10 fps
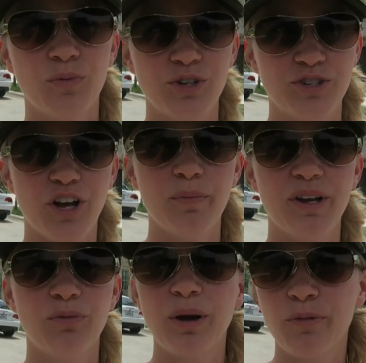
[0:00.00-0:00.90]
when you saw
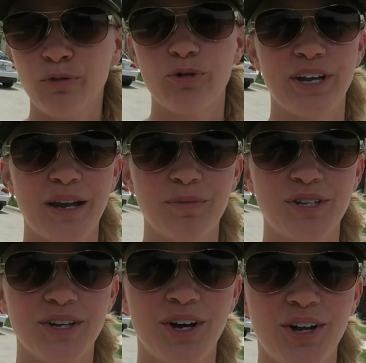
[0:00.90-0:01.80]
me right before we came
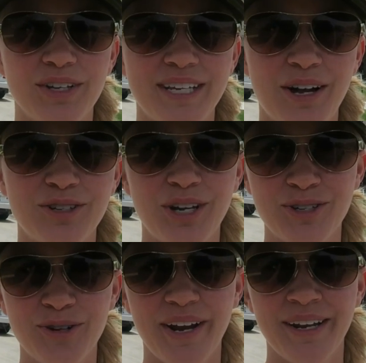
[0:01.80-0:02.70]
to Holly's house
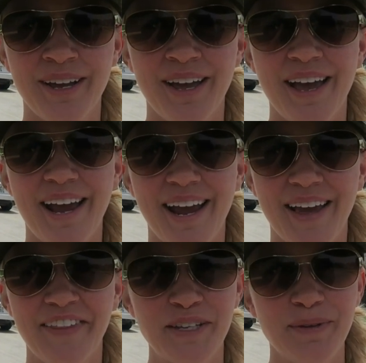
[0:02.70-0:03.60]
yesterday,
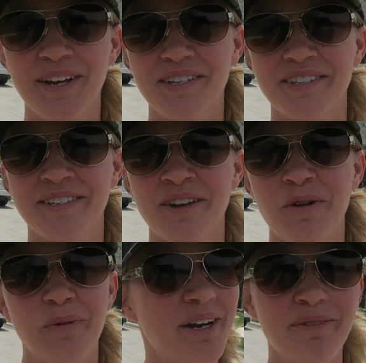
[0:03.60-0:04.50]
and that's because
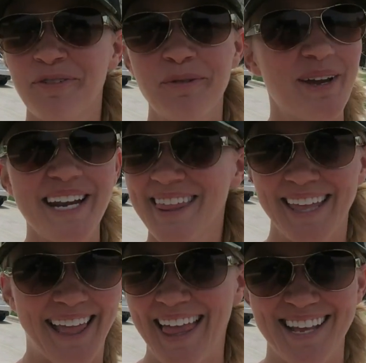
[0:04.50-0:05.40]
we didn't film
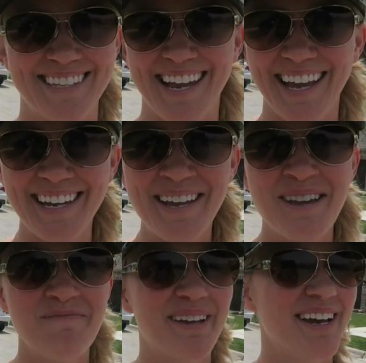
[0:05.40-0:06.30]
anything last night
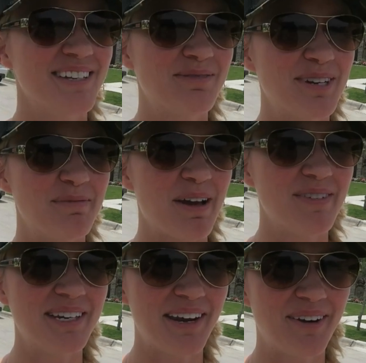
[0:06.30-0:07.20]
because we ended up
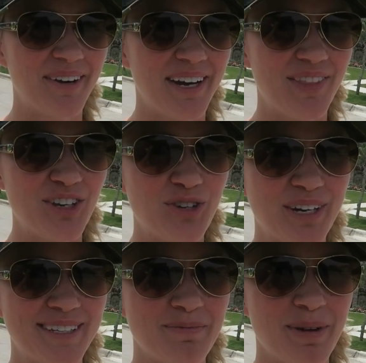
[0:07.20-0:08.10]
having dinner and then
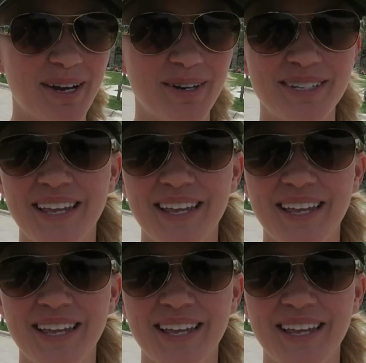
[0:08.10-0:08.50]
drinking some beers